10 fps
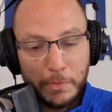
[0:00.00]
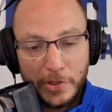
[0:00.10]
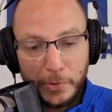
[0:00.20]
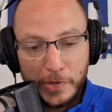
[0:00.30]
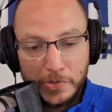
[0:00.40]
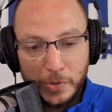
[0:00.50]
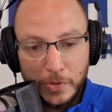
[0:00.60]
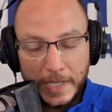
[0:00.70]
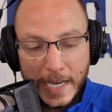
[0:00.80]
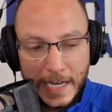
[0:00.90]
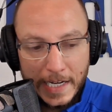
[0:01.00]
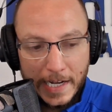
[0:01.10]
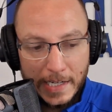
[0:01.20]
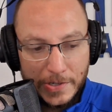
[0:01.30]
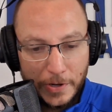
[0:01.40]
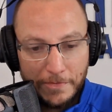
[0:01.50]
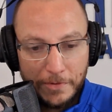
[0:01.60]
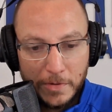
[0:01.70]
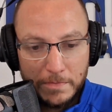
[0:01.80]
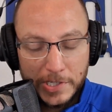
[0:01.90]
will be 3 years old, and started
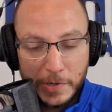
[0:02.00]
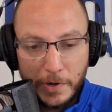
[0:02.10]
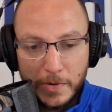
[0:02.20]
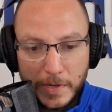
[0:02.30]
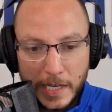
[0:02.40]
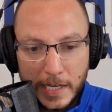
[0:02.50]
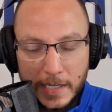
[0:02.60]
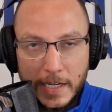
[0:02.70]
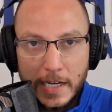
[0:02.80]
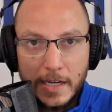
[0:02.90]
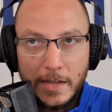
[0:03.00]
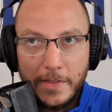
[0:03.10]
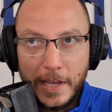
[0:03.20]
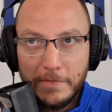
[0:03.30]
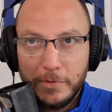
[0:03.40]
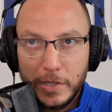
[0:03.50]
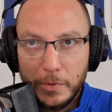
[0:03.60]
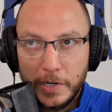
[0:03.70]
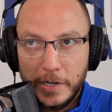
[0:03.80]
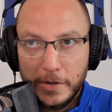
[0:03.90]
from zero. And thankfully,
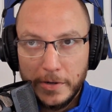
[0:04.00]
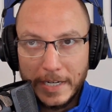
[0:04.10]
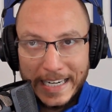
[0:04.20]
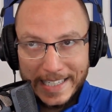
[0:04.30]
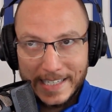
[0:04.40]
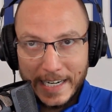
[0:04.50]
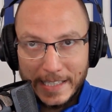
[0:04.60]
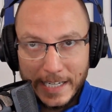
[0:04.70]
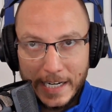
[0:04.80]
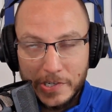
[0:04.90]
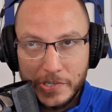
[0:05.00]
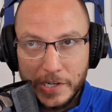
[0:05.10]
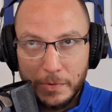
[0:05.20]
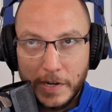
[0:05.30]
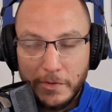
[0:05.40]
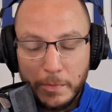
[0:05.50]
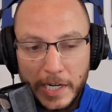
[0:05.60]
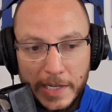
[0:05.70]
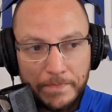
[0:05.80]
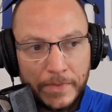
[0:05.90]
we're here and excited today to share with
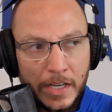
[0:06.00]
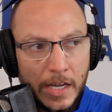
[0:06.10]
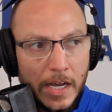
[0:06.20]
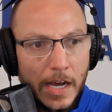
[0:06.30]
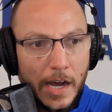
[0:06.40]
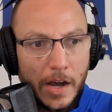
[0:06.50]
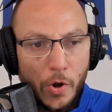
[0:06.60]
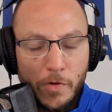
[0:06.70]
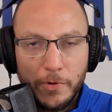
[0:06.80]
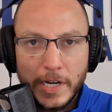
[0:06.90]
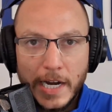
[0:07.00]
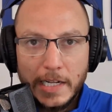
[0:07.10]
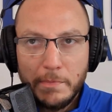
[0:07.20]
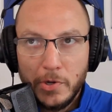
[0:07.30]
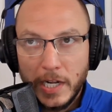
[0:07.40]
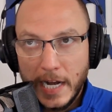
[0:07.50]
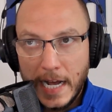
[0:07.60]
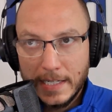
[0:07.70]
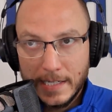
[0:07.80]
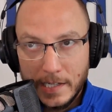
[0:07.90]
everybody over 90 million in
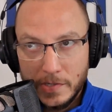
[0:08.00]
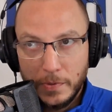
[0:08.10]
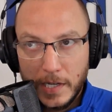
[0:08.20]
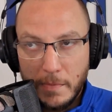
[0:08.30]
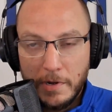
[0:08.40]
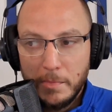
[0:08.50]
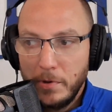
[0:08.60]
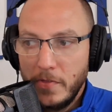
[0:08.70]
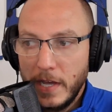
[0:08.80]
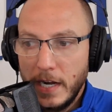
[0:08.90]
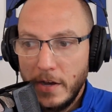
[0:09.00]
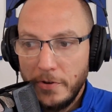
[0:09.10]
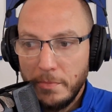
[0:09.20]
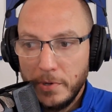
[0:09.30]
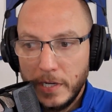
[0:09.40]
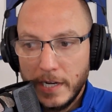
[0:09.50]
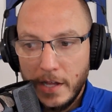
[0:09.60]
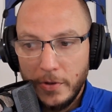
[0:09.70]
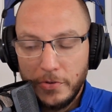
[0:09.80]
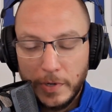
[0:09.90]
assets. We're coming up on that $100 million
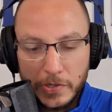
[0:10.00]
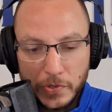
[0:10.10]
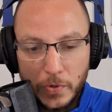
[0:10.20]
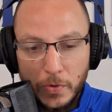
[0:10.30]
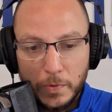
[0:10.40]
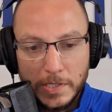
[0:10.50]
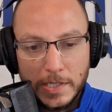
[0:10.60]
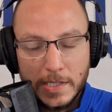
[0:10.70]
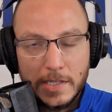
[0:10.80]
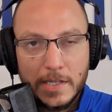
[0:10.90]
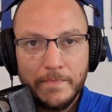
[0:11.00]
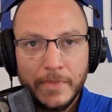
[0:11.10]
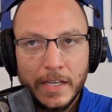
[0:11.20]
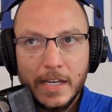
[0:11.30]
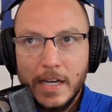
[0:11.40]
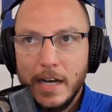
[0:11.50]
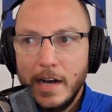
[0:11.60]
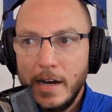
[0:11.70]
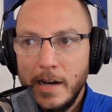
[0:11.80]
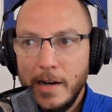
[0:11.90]
threshold, which is
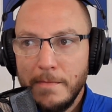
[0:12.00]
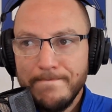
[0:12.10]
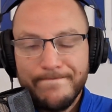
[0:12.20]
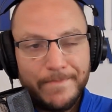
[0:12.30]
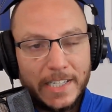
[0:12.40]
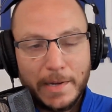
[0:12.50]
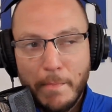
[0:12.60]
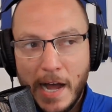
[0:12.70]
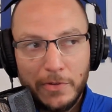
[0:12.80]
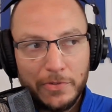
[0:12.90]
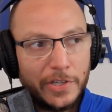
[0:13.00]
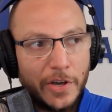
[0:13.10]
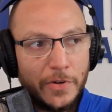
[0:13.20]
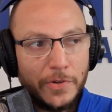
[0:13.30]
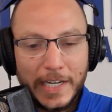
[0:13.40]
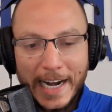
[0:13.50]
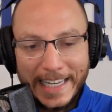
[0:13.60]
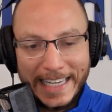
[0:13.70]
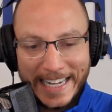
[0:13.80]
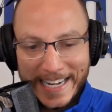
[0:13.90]
it's a milestone. You kind
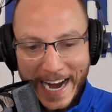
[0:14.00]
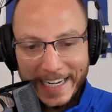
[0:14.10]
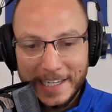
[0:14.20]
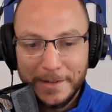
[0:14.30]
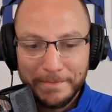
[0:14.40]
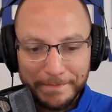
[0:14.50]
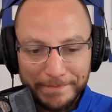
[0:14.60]
of get knighted